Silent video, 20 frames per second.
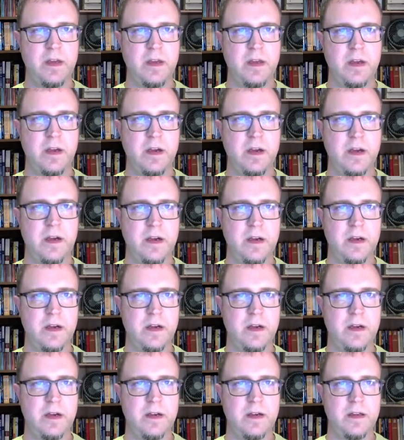
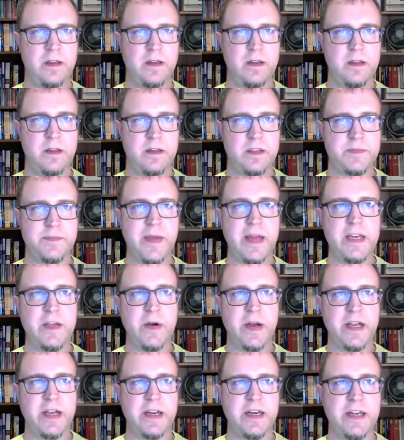this menu
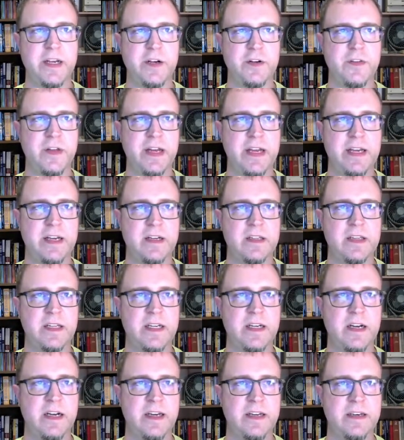icon here that I can click
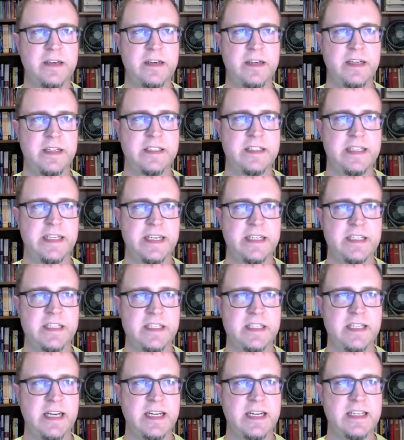on to get it to
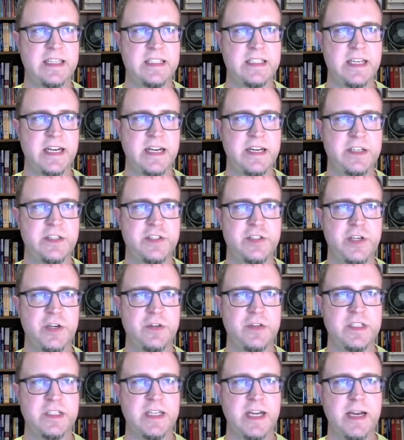slide to the side to show the
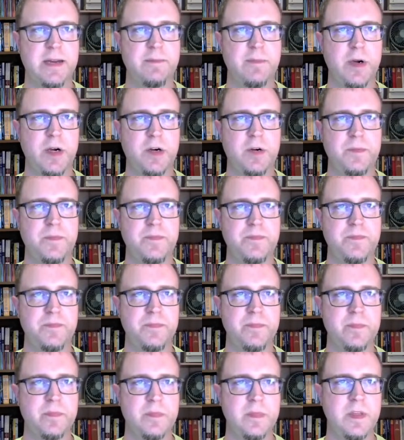sidebar.
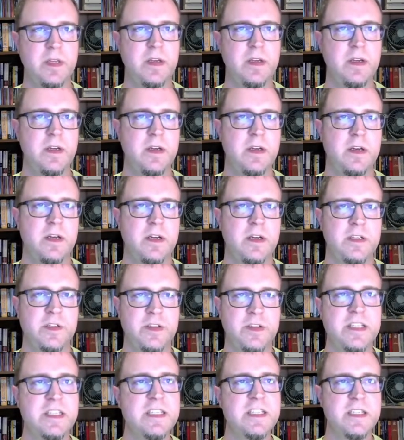So
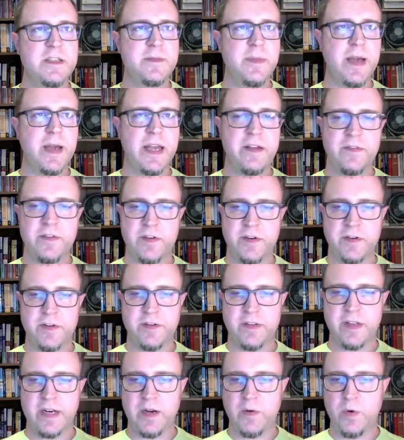this is the behavior
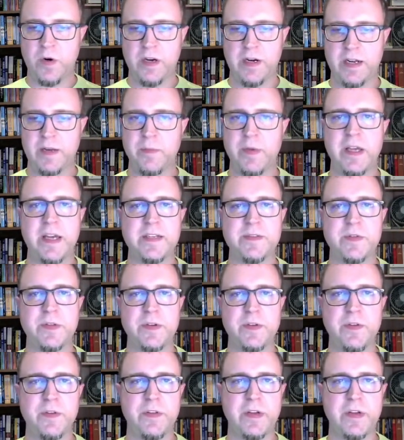that I want. And as we look through the